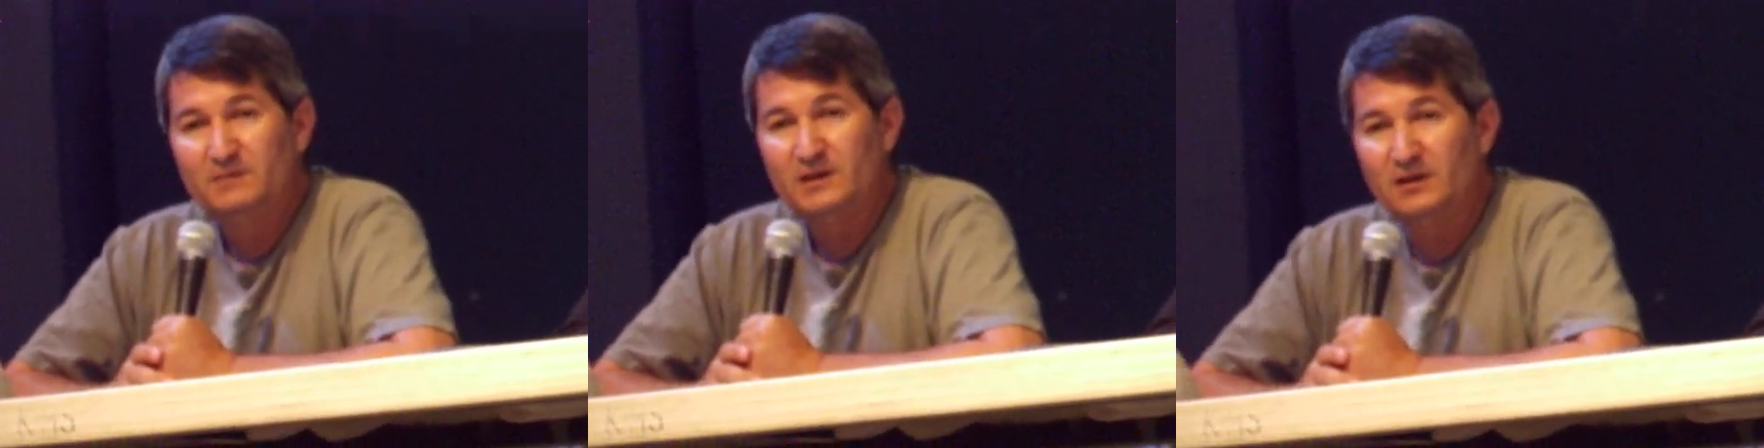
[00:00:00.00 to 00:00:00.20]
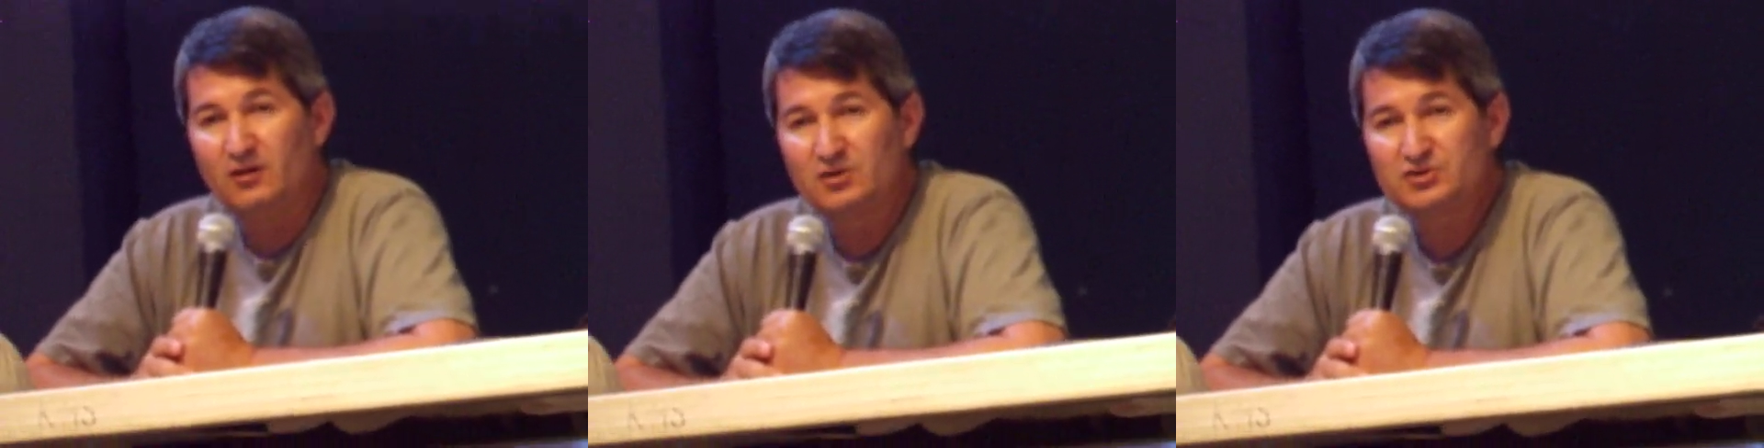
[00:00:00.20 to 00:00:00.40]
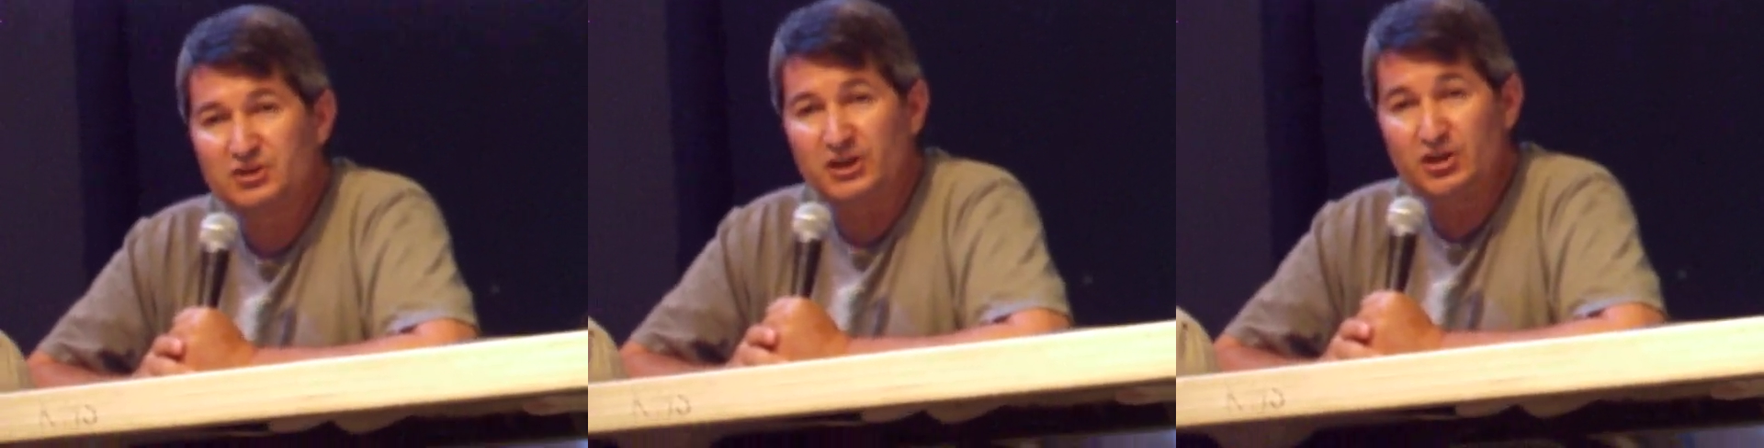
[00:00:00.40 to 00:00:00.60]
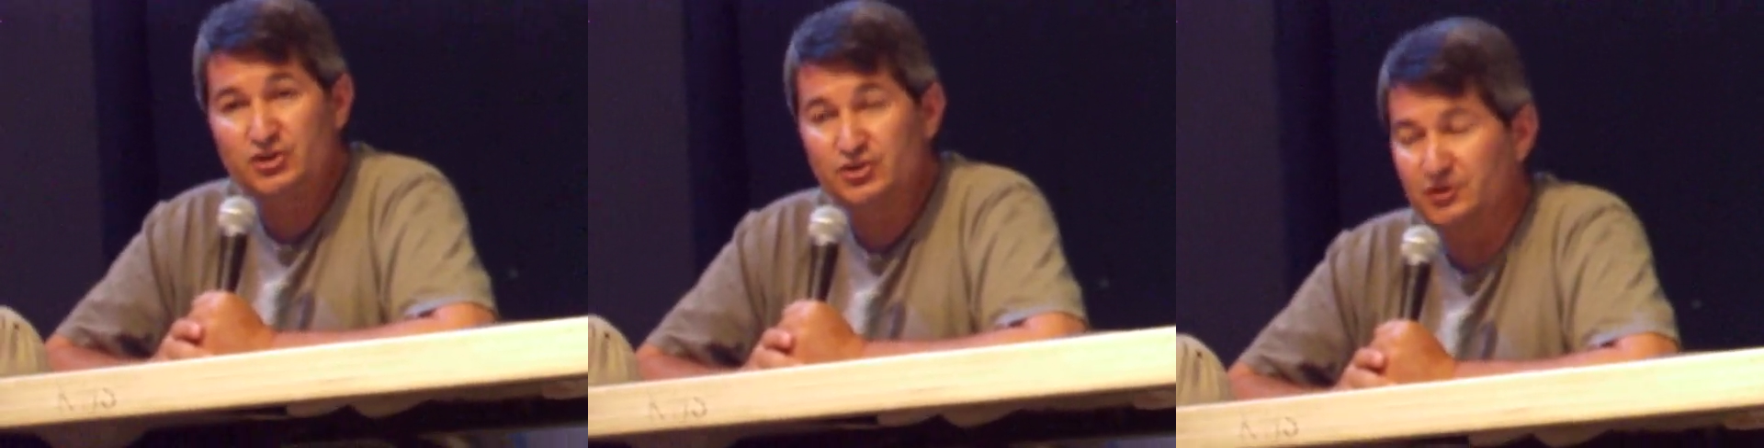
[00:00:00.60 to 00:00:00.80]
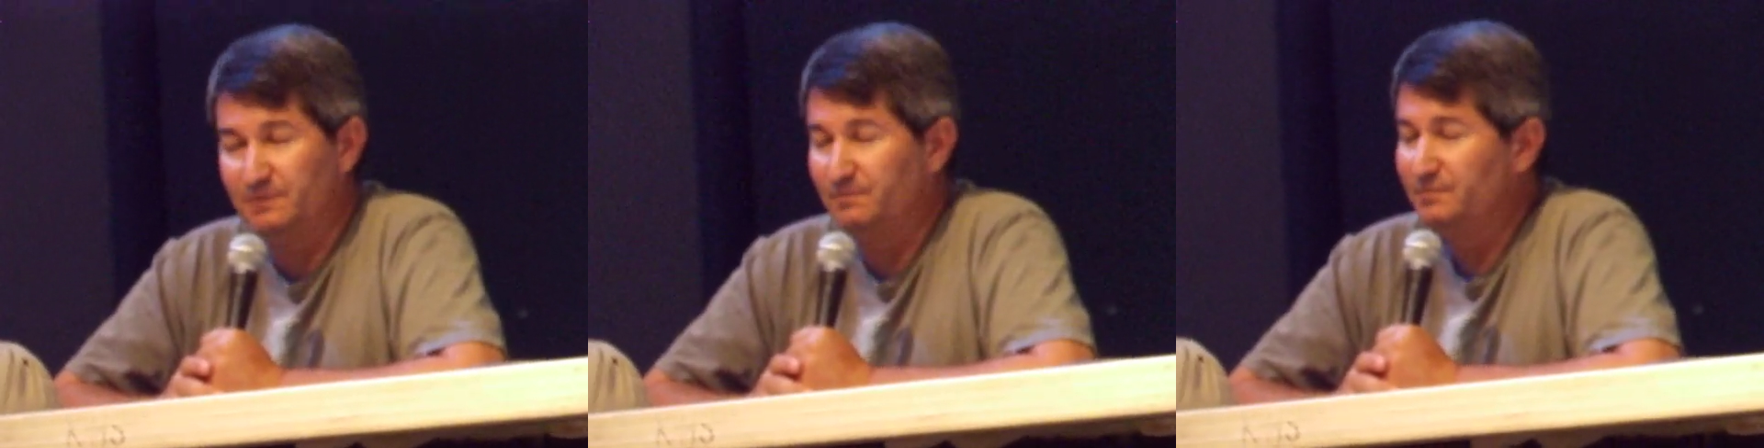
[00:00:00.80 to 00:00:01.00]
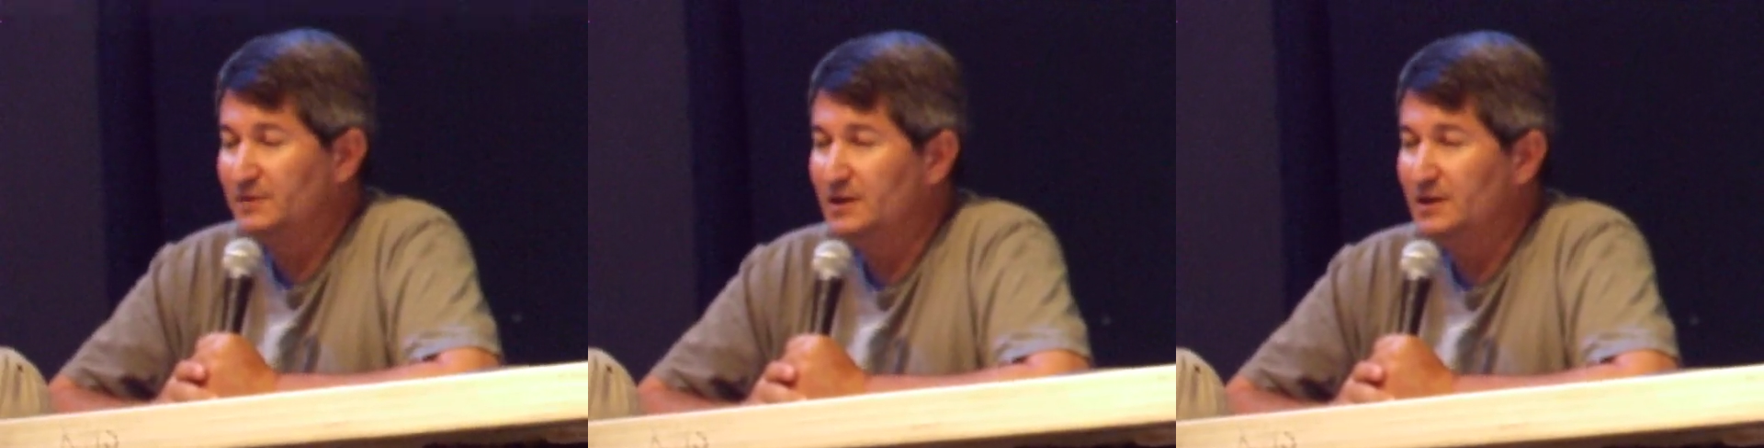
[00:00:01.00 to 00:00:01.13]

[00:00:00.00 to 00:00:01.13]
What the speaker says: oxidation.